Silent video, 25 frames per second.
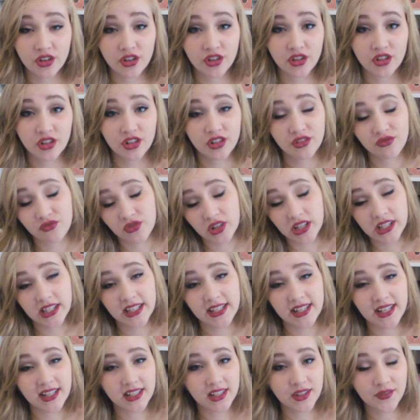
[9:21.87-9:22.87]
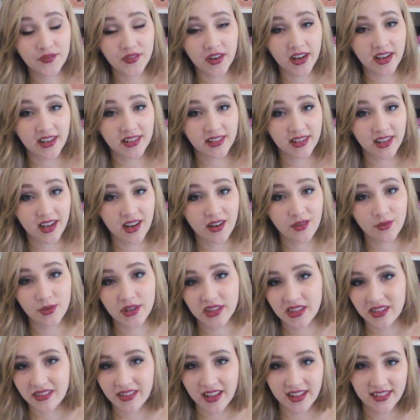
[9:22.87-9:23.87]
You really need to find out
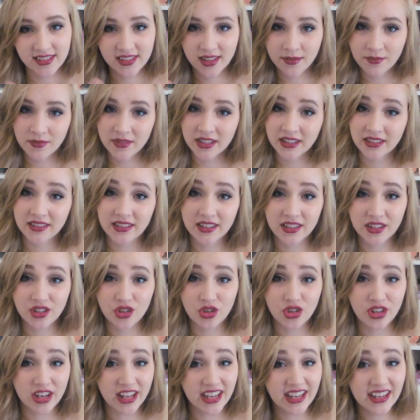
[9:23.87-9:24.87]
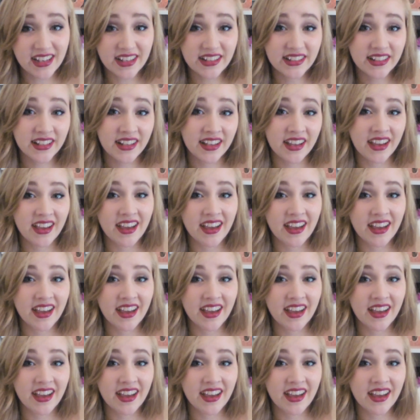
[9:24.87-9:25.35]
whether that's something that you need.